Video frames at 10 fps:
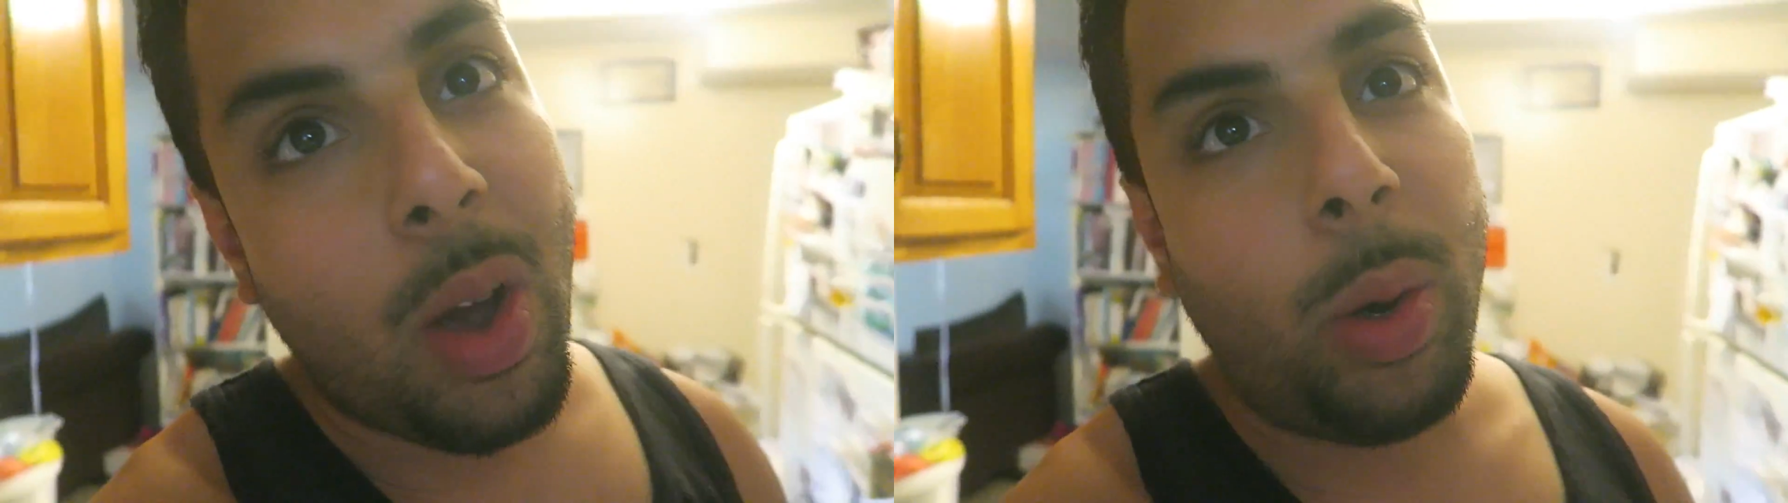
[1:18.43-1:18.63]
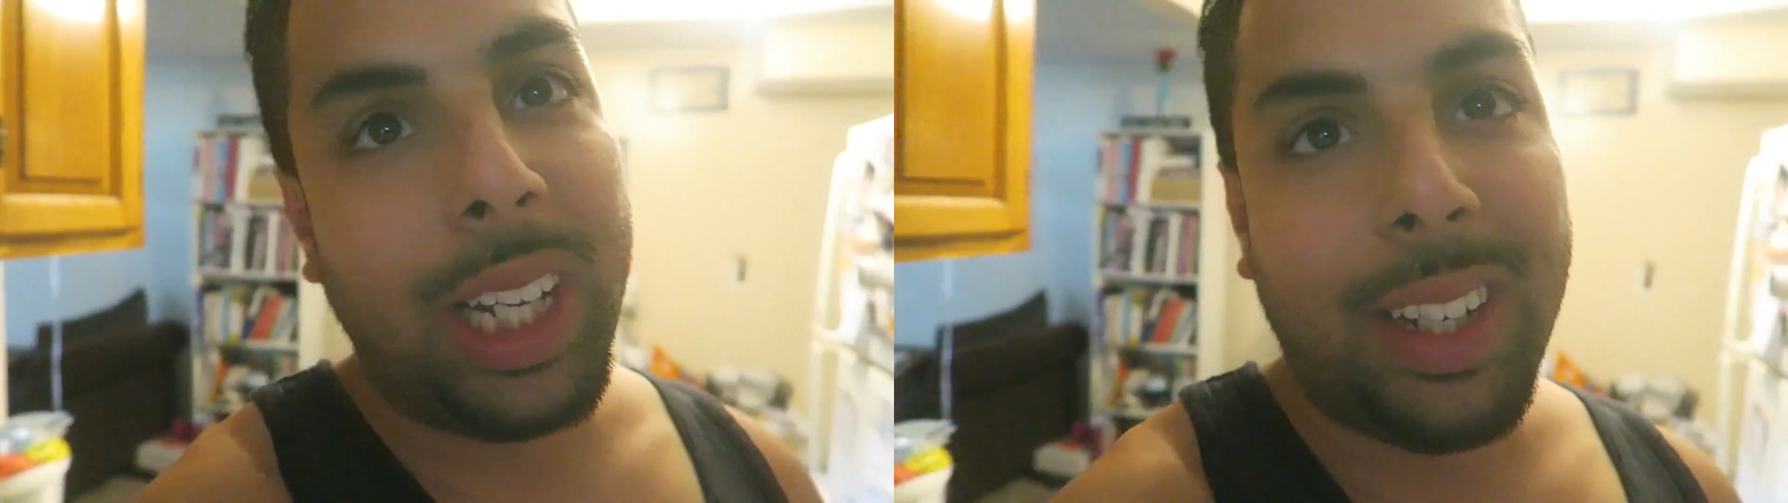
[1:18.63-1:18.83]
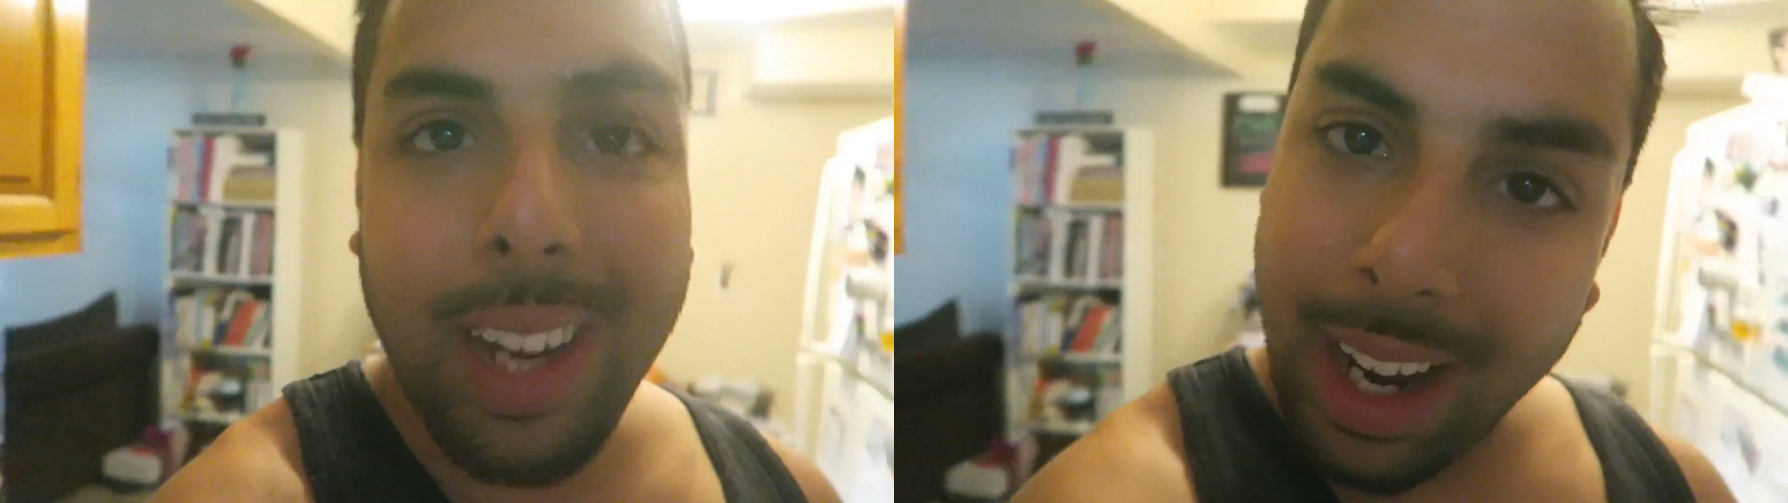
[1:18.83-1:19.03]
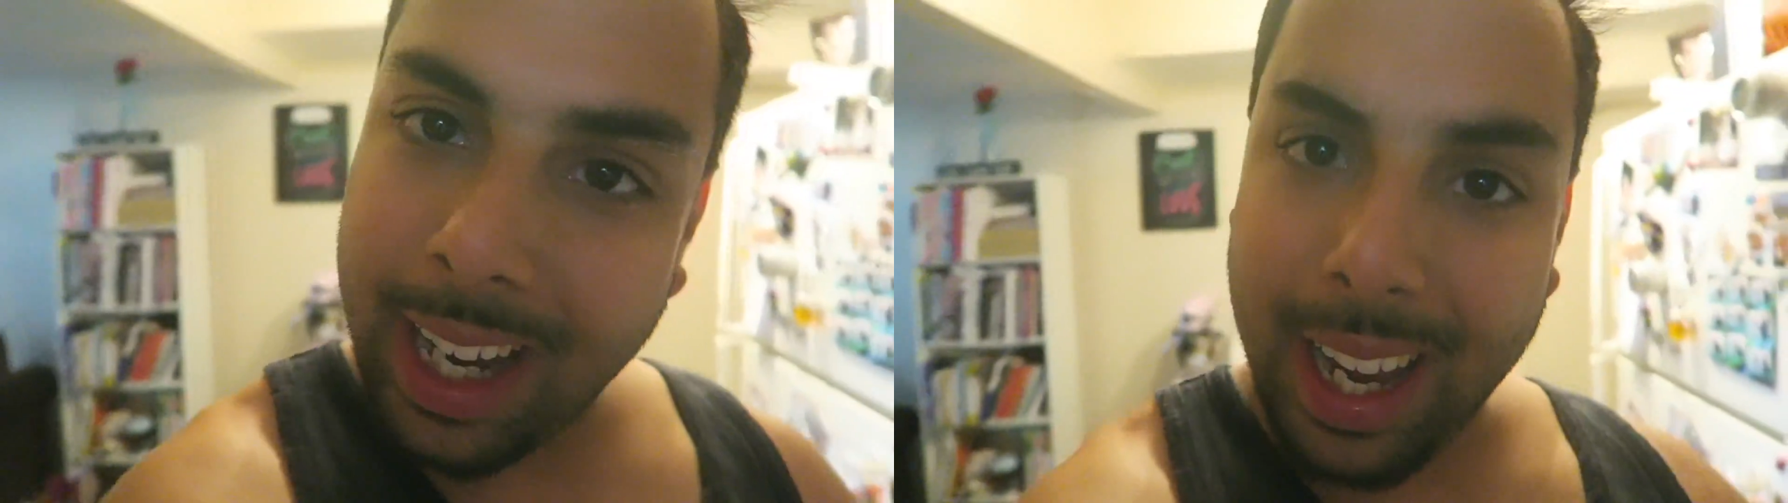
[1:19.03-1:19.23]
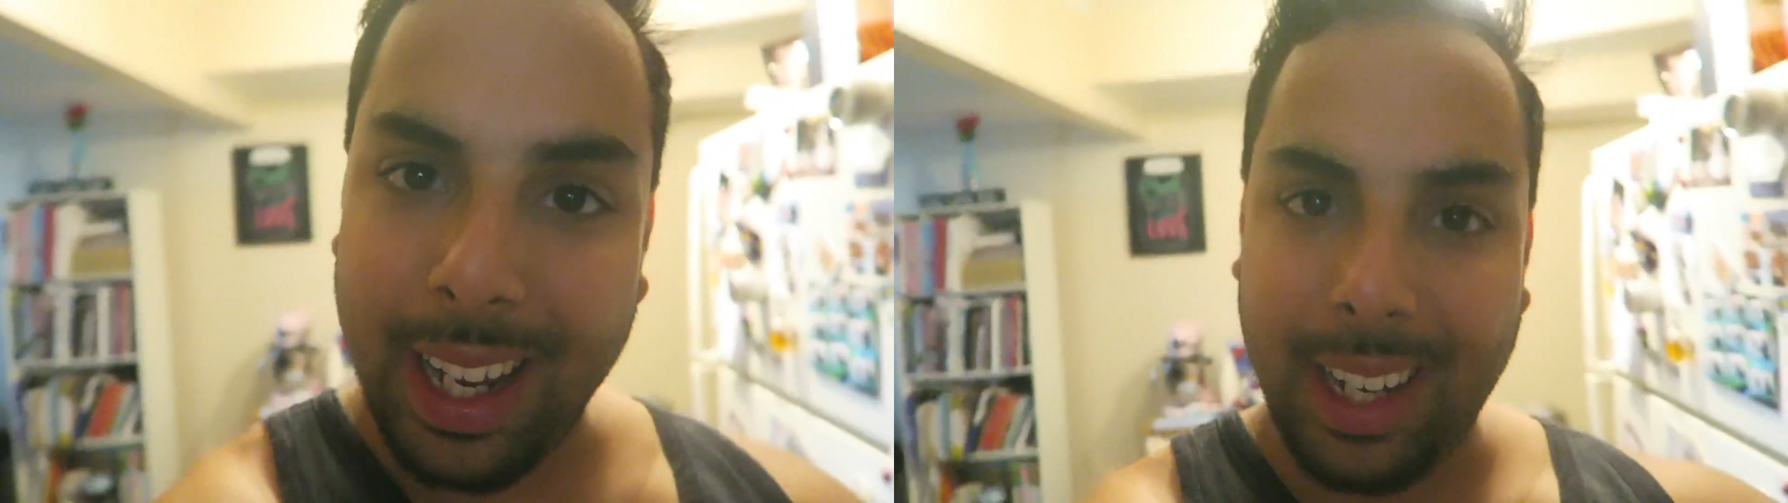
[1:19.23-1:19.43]
we
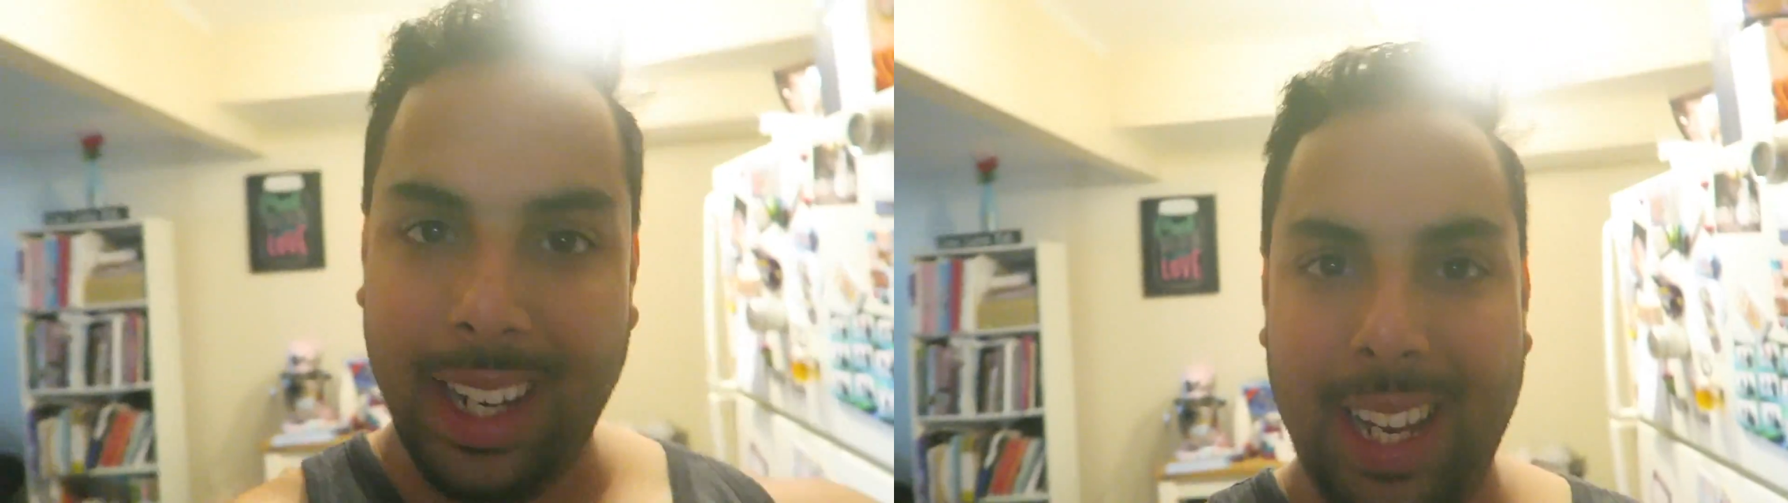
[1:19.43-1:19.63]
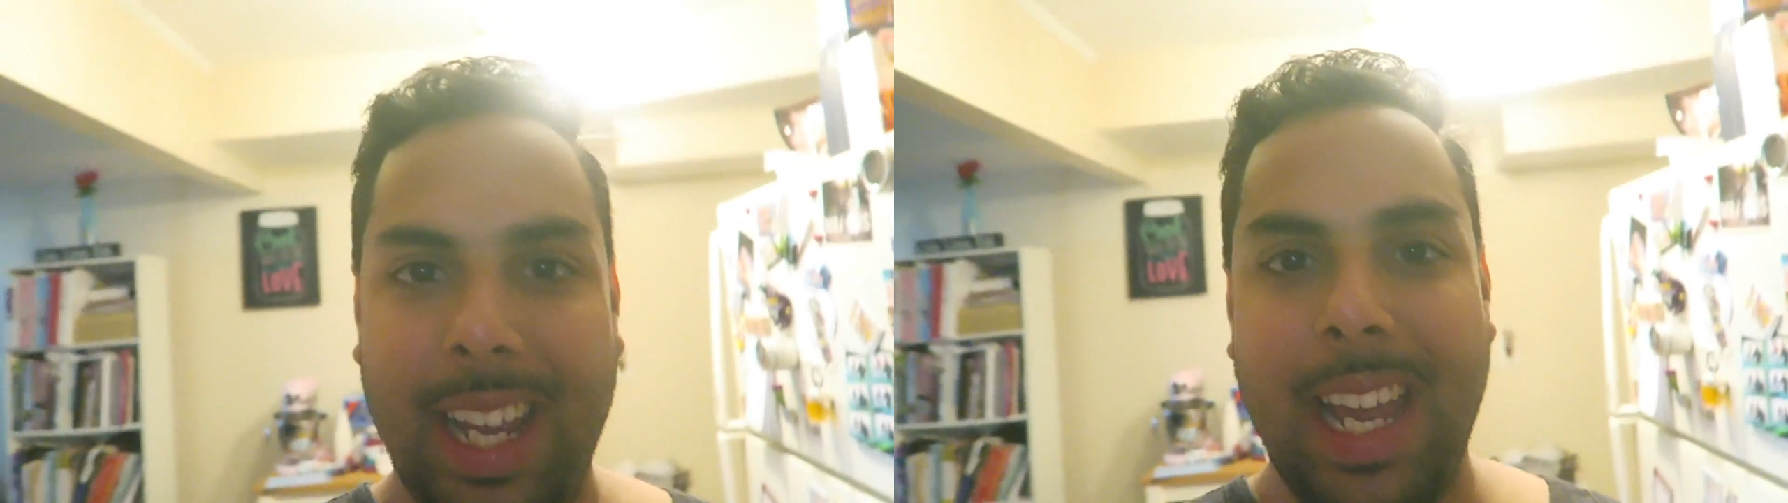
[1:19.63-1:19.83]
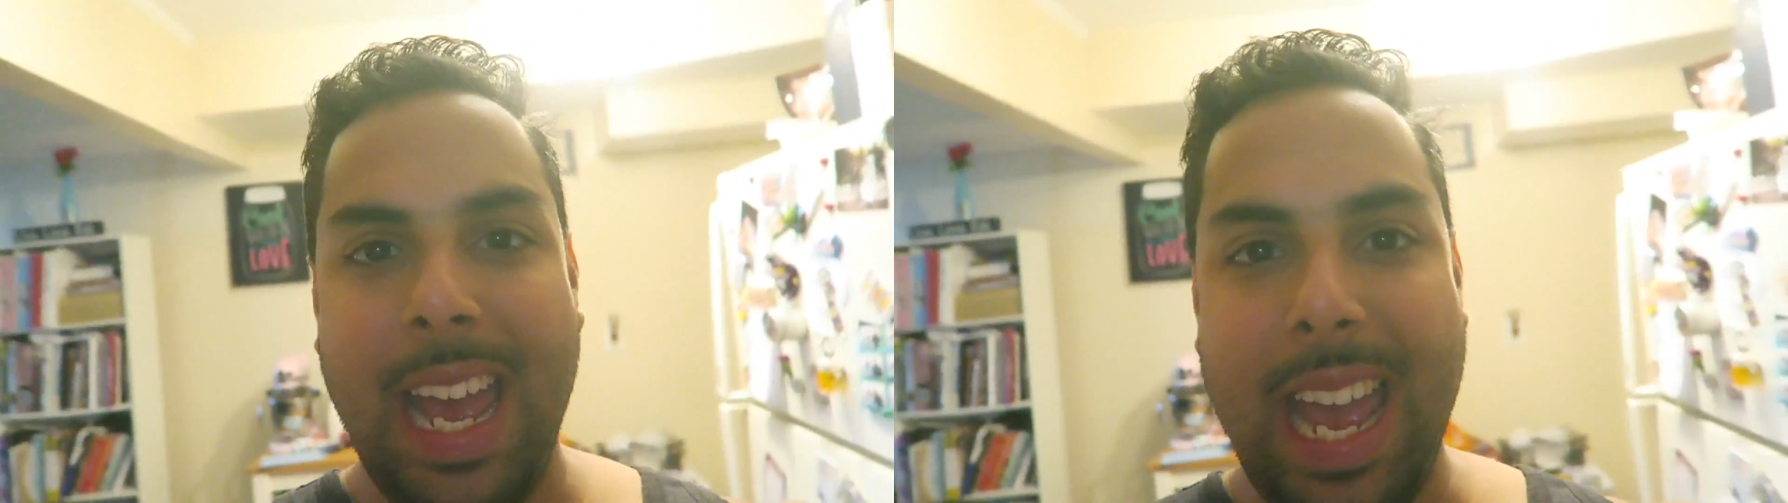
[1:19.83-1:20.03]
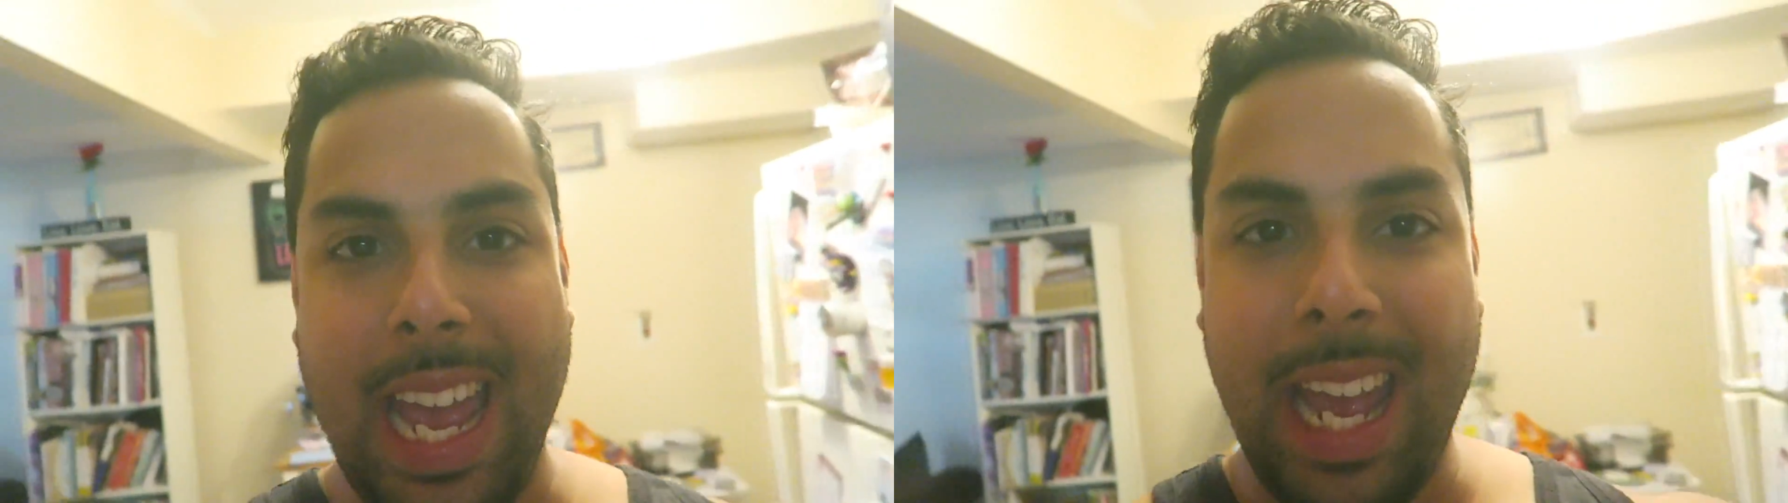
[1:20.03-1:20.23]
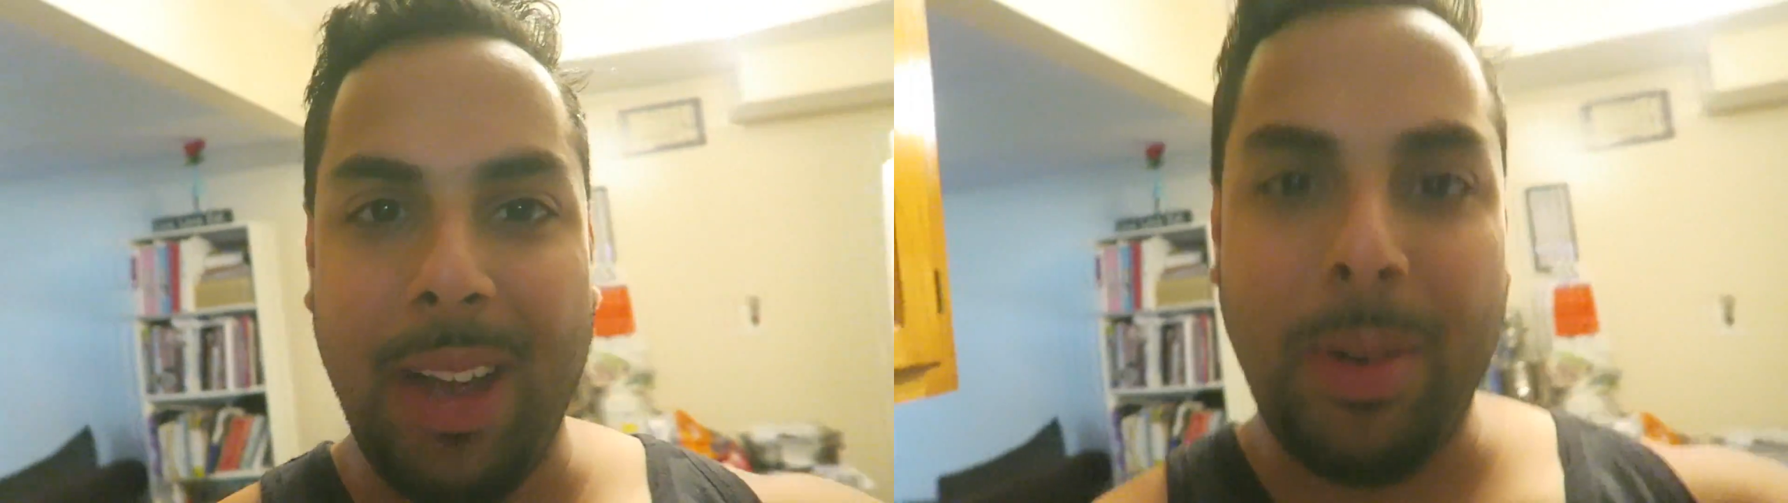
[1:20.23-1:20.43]
cooking.
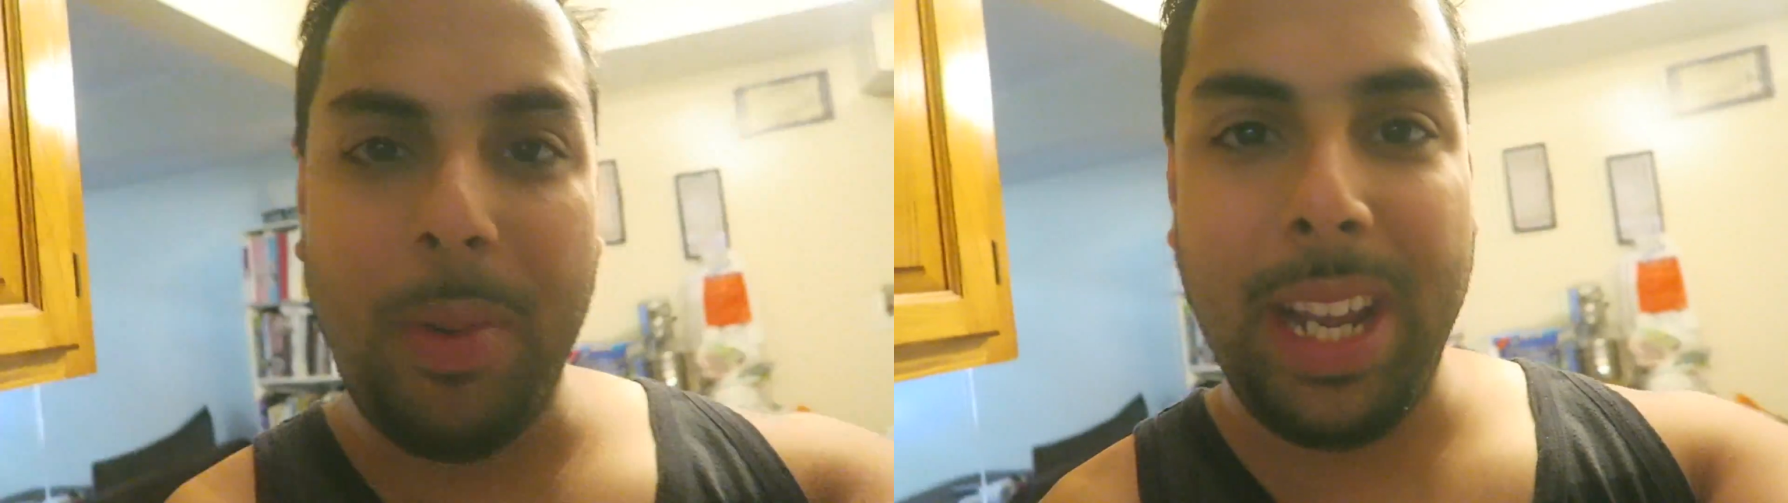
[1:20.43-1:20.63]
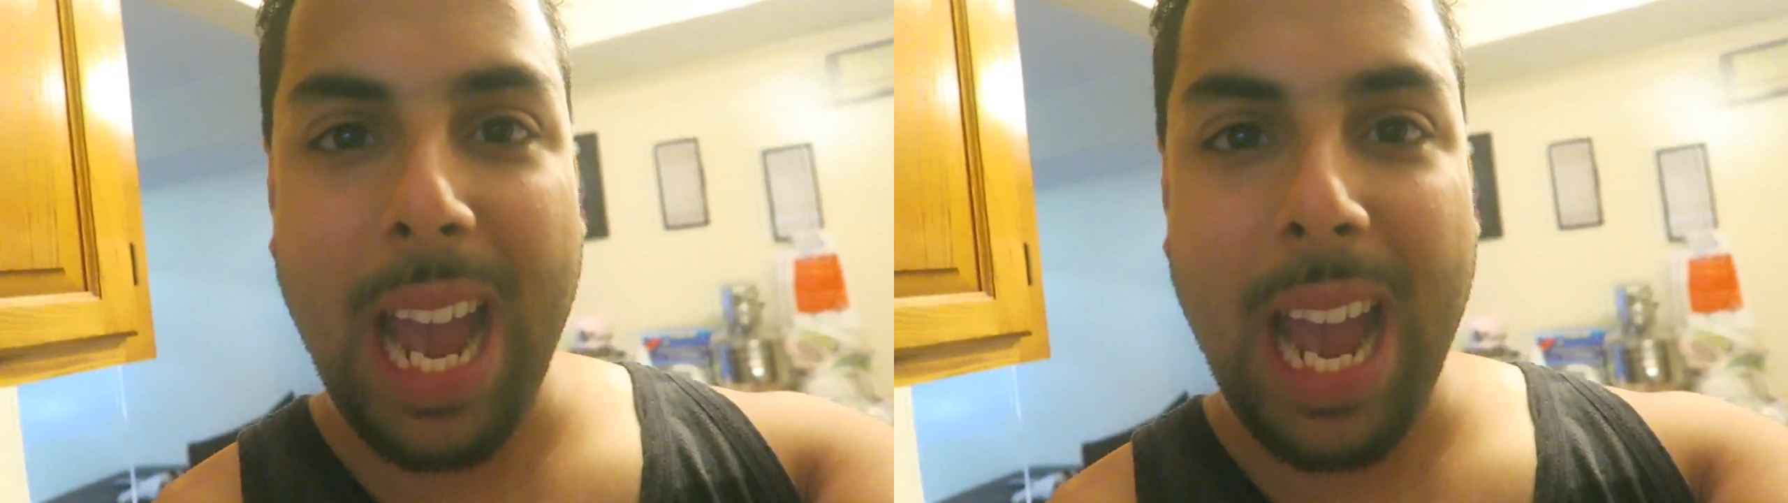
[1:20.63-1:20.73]
And what we